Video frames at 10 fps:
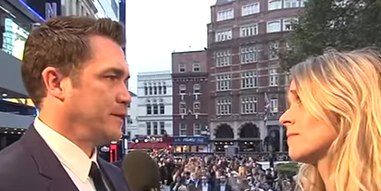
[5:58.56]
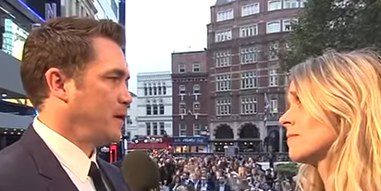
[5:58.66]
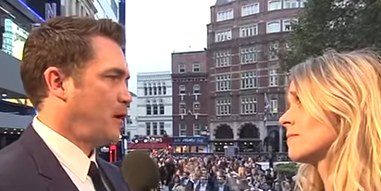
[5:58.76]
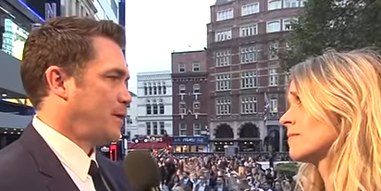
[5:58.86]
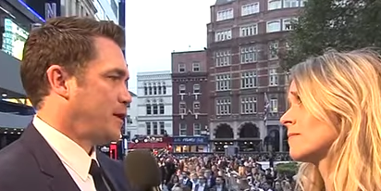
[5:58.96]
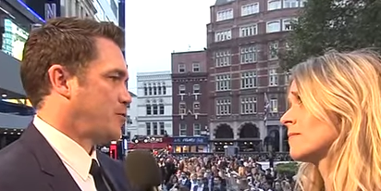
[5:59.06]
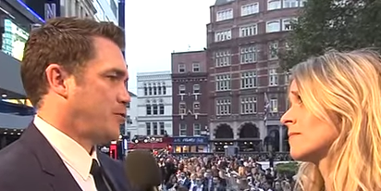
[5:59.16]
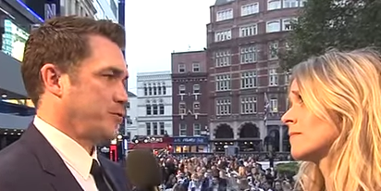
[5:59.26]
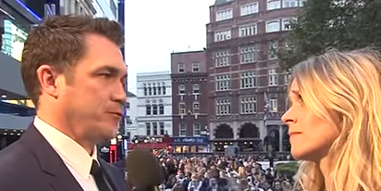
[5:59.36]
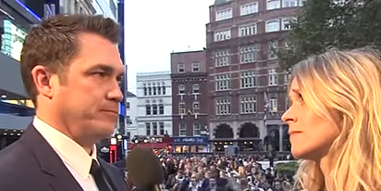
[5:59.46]
Speaker 1: all my
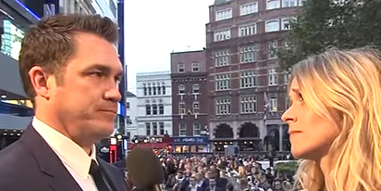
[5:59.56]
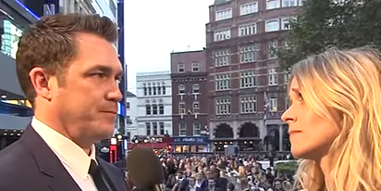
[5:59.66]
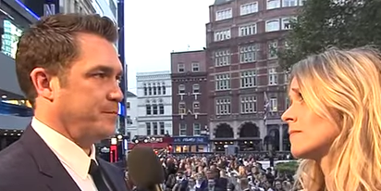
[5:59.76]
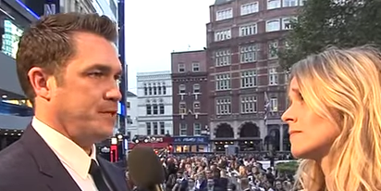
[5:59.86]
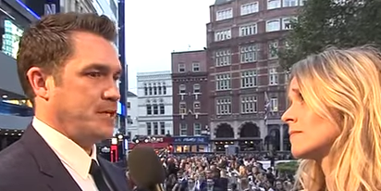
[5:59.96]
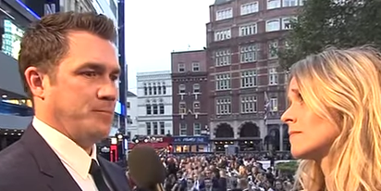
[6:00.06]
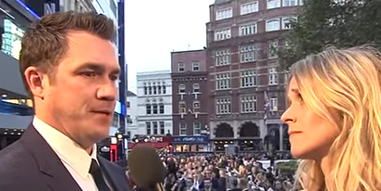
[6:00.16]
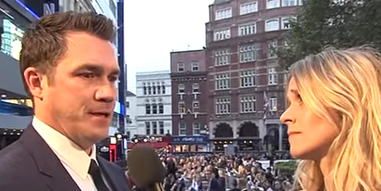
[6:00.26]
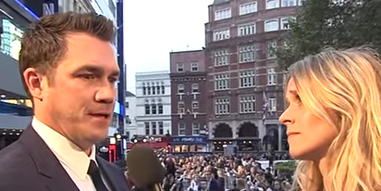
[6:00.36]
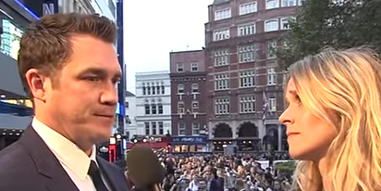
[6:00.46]
crew, from the
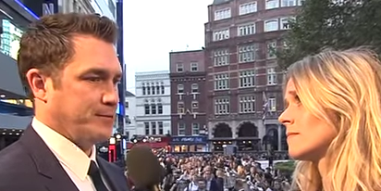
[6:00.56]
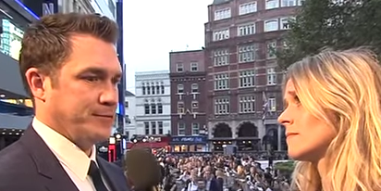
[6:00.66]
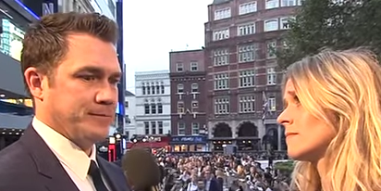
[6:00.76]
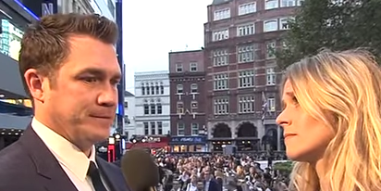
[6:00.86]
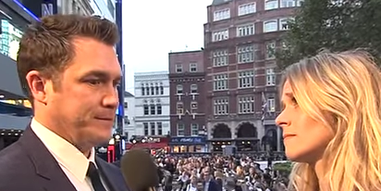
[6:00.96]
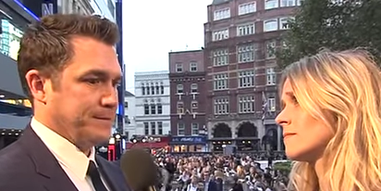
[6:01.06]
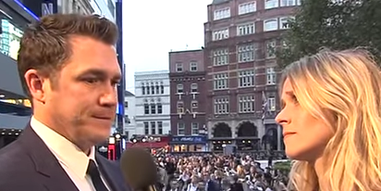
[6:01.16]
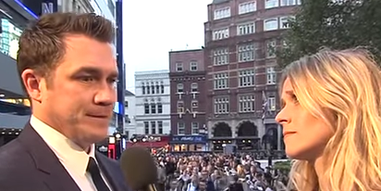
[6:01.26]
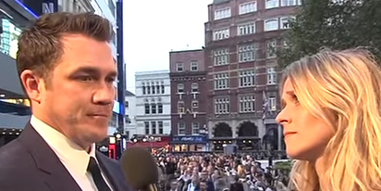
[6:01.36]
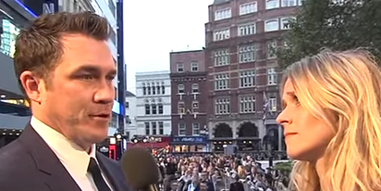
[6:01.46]
DP to
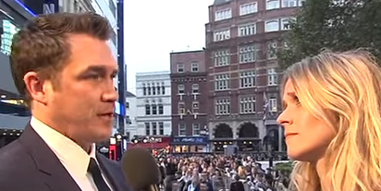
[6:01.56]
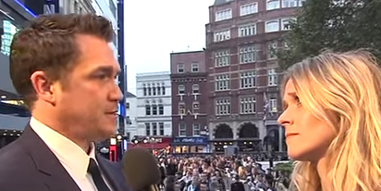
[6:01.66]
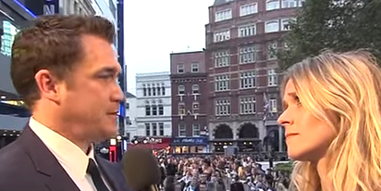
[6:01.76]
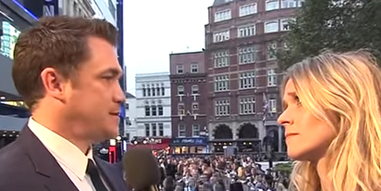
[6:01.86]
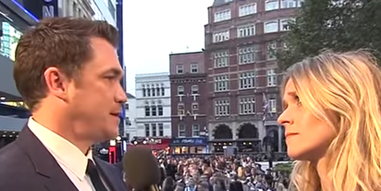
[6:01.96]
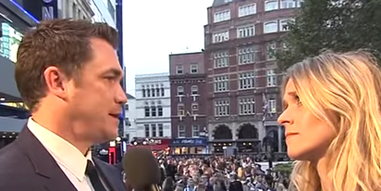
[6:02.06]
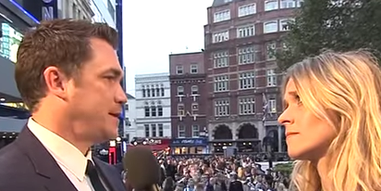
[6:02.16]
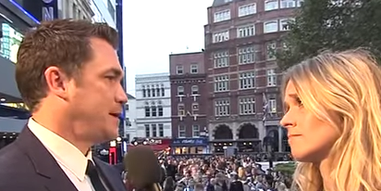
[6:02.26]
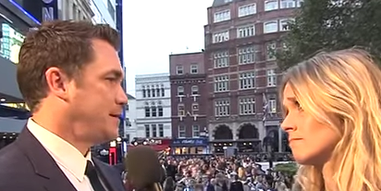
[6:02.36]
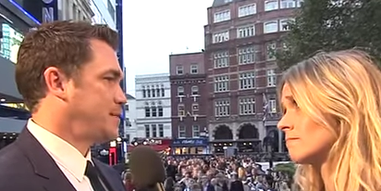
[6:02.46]
production
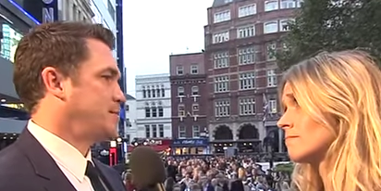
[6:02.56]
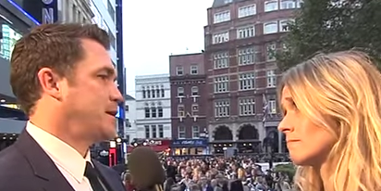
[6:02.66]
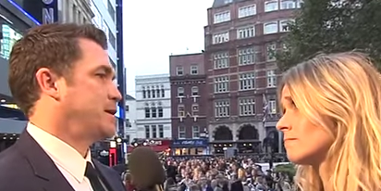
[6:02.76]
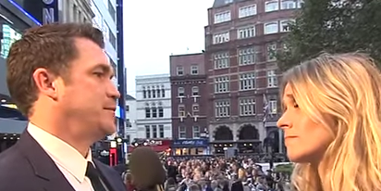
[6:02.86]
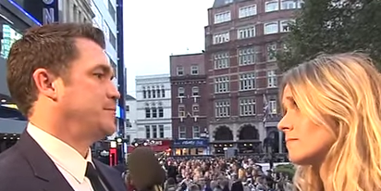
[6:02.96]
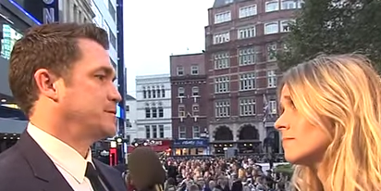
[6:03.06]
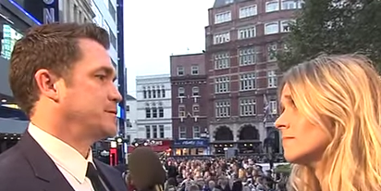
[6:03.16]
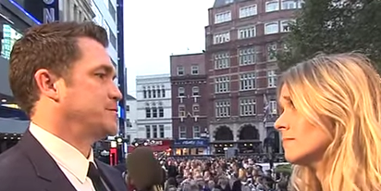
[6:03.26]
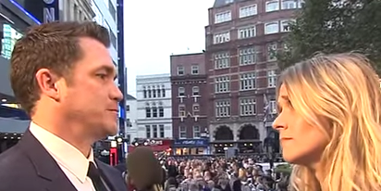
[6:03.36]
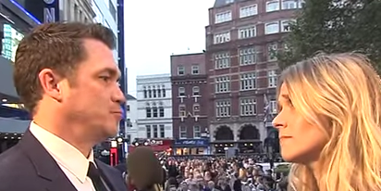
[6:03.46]
design, everybody was